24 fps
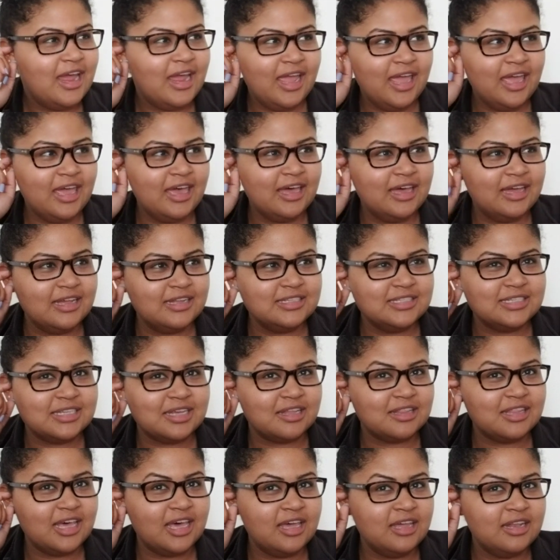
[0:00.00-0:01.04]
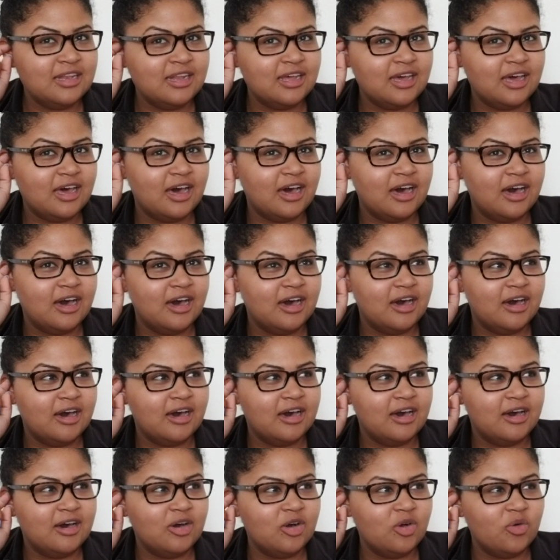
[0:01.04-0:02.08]
And then
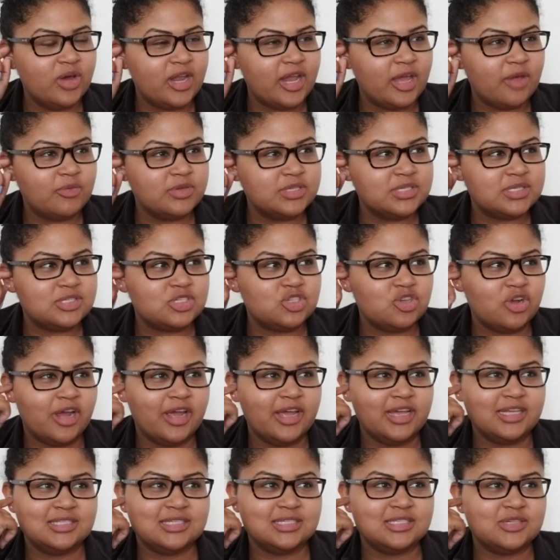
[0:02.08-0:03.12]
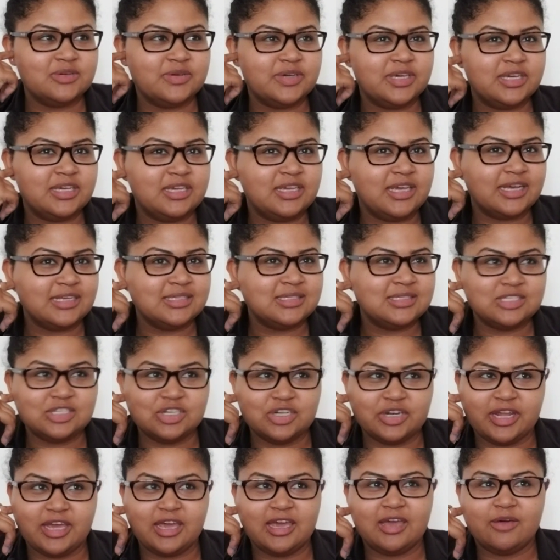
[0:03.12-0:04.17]
uh, when I was trying to do it
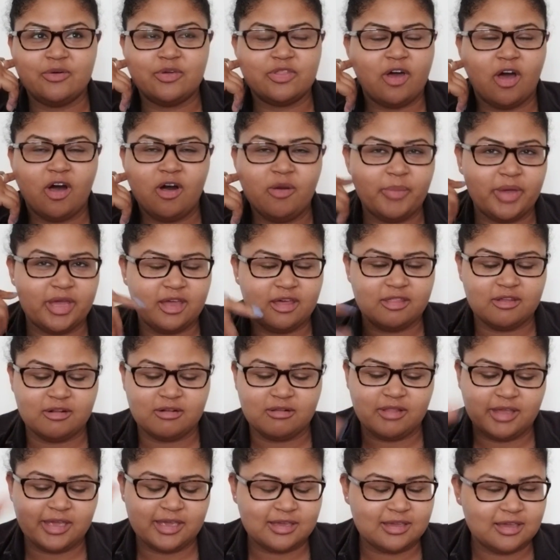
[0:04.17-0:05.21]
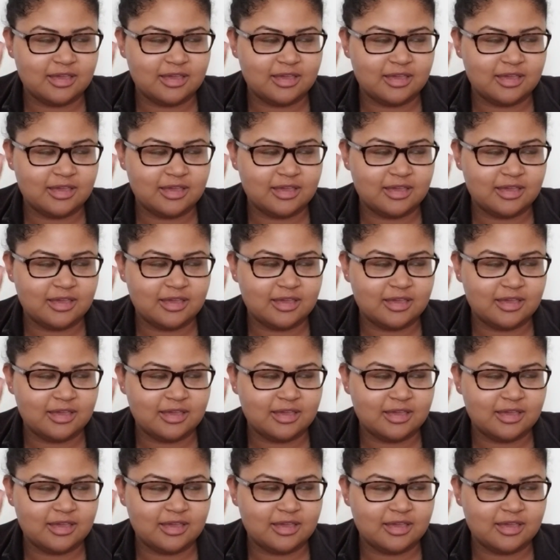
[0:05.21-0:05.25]
yesterday with all my other like